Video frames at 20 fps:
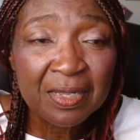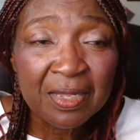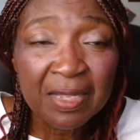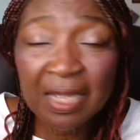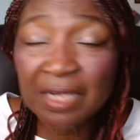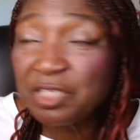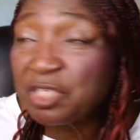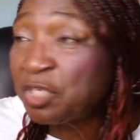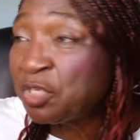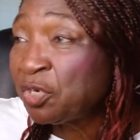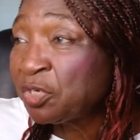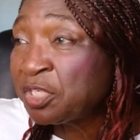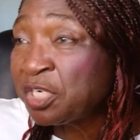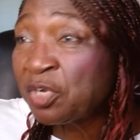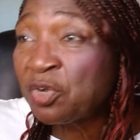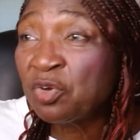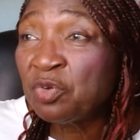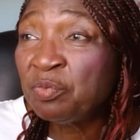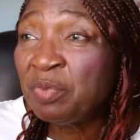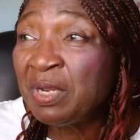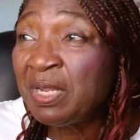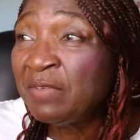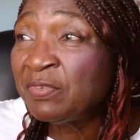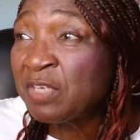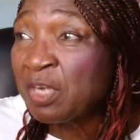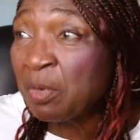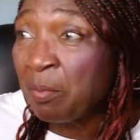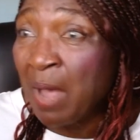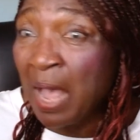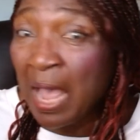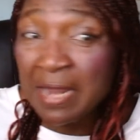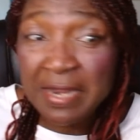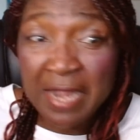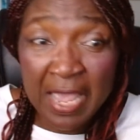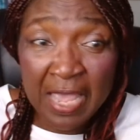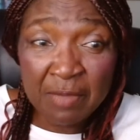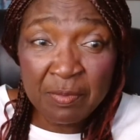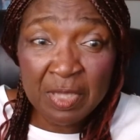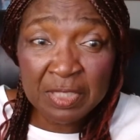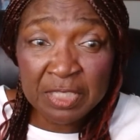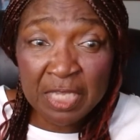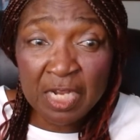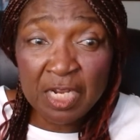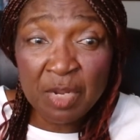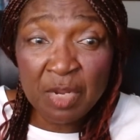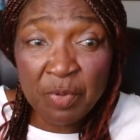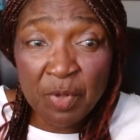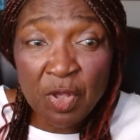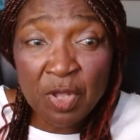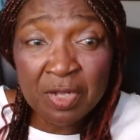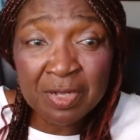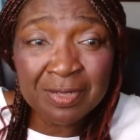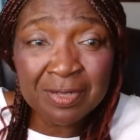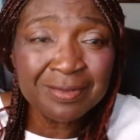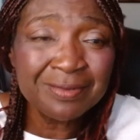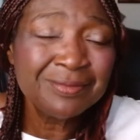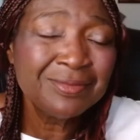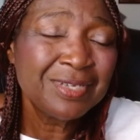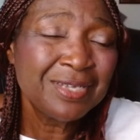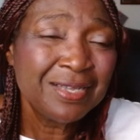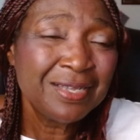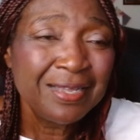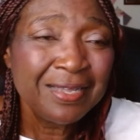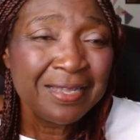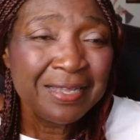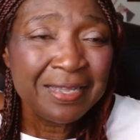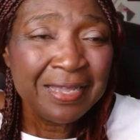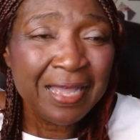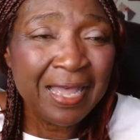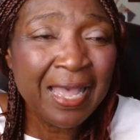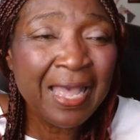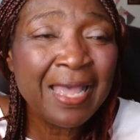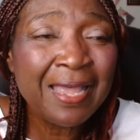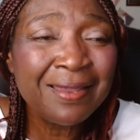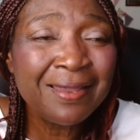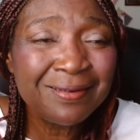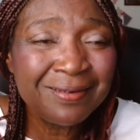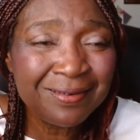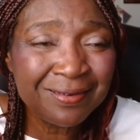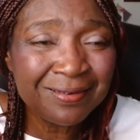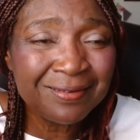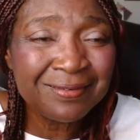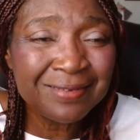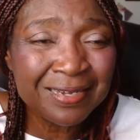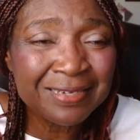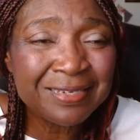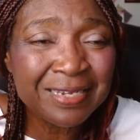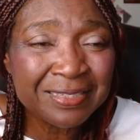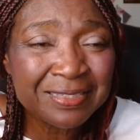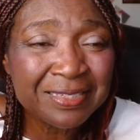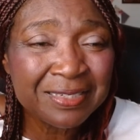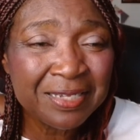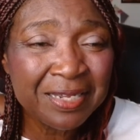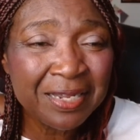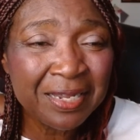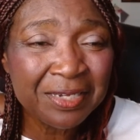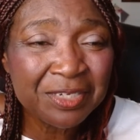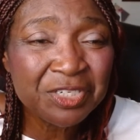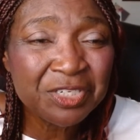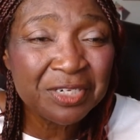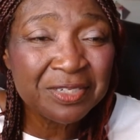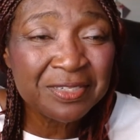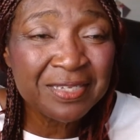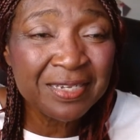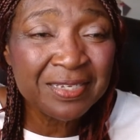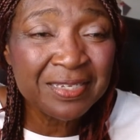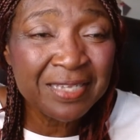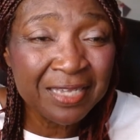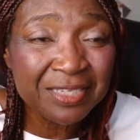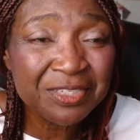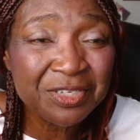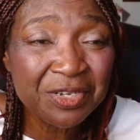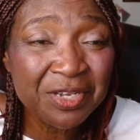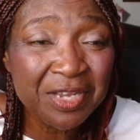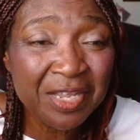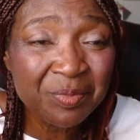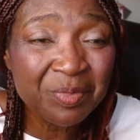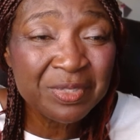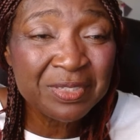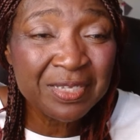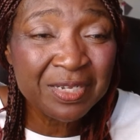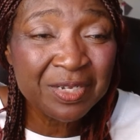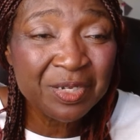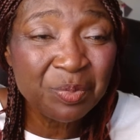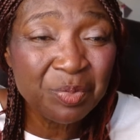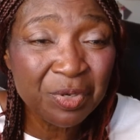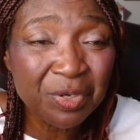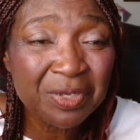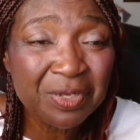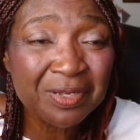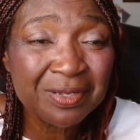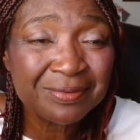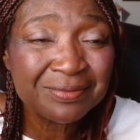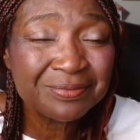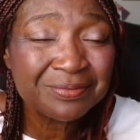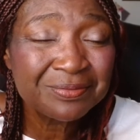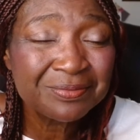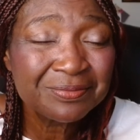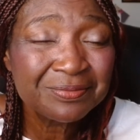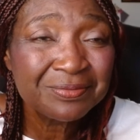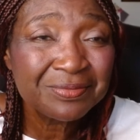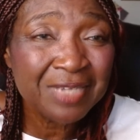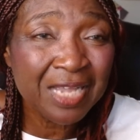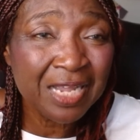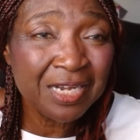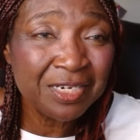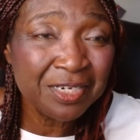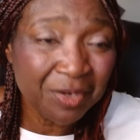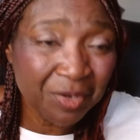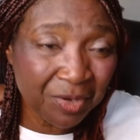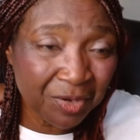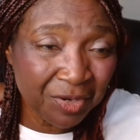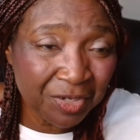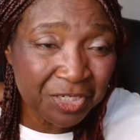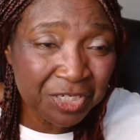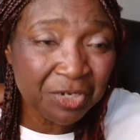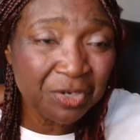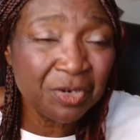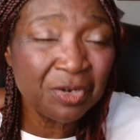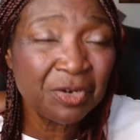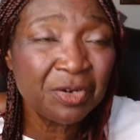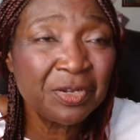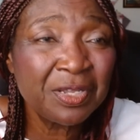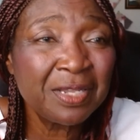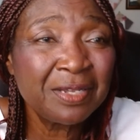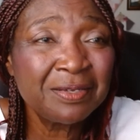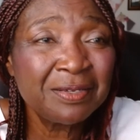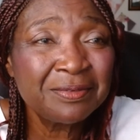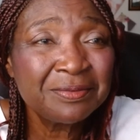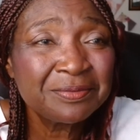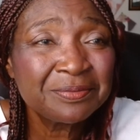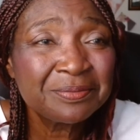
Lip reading: And she couldn't believe it. "My name is in the book?" And the angel said, "Yes, your name is in the book," and usher her in.